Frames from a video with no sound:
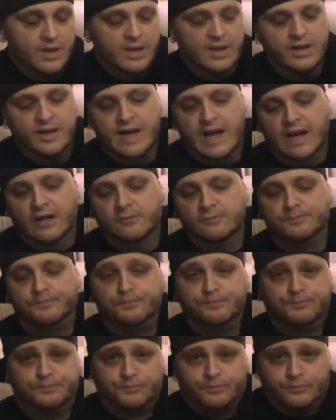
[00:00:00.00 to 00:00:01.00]
Now,
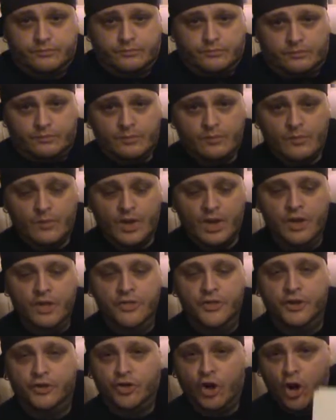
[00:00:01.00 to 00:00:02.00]

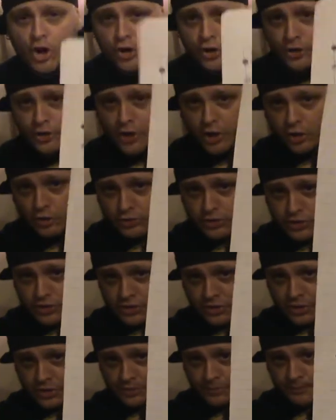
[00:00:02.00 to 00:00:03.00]
the darker
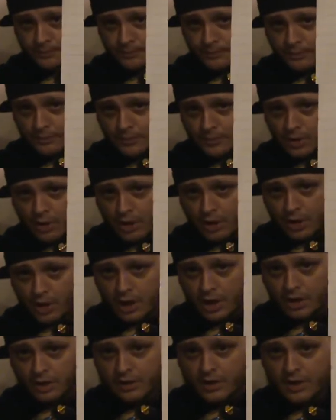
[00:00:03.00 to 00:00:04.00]
notes
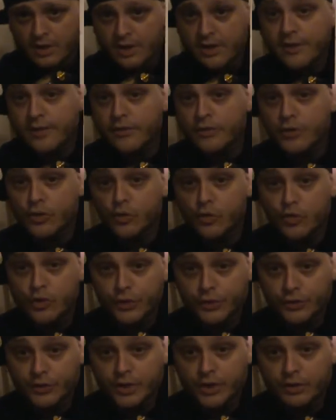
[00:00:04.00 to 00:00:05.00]
are the
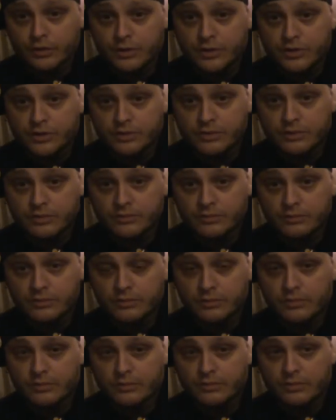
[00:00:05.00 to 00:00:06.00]
root notes,
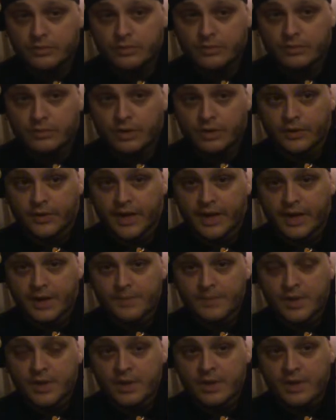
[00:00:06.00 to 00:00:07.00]

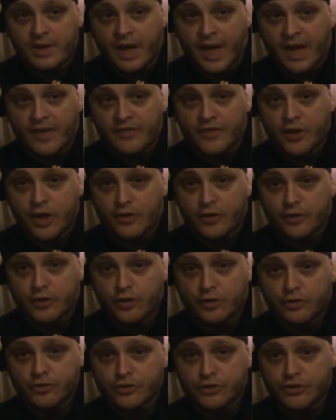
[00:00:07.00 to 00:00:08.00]
okay? And the other
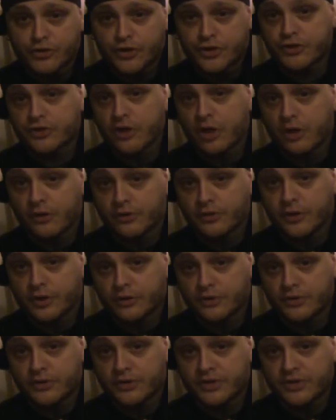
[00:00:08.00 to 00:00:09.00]
notes are just other
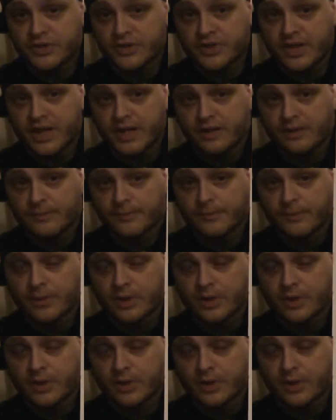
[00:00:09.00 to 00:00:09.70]
notes in the scale.